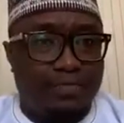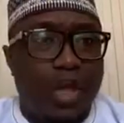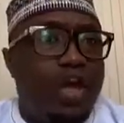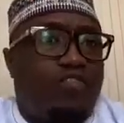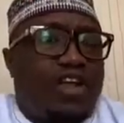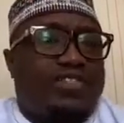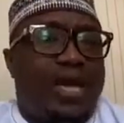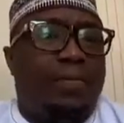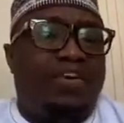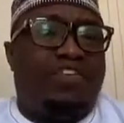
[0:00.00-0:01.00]
For
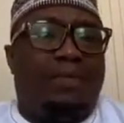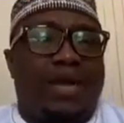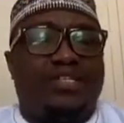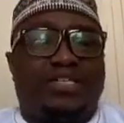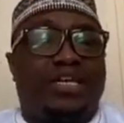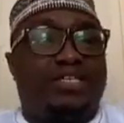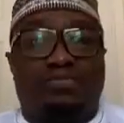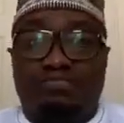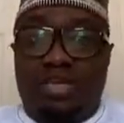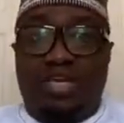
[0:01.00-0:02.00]
example, if a man says,
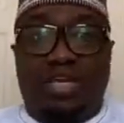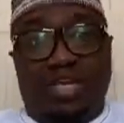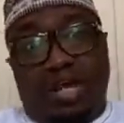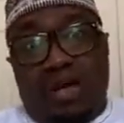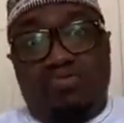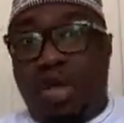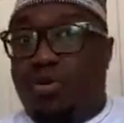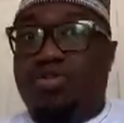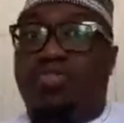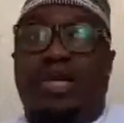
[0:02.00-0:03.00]
we are
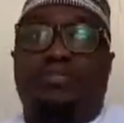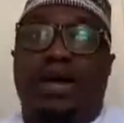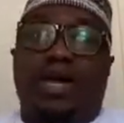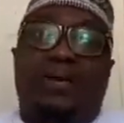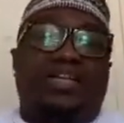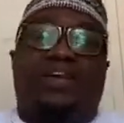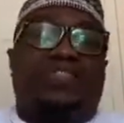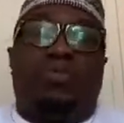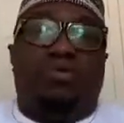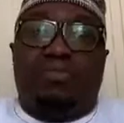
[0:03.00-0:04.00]
going to get married, but after
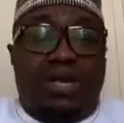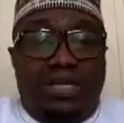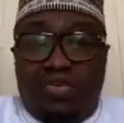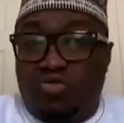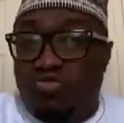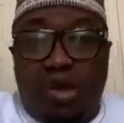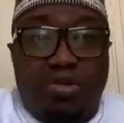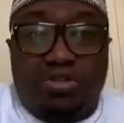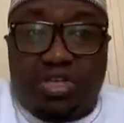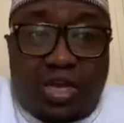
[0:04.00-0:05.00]
we marry, you are going
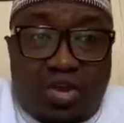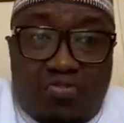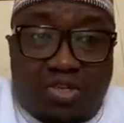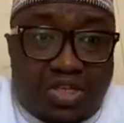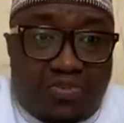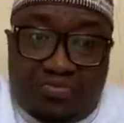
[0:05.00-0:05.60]
to take care of yourself.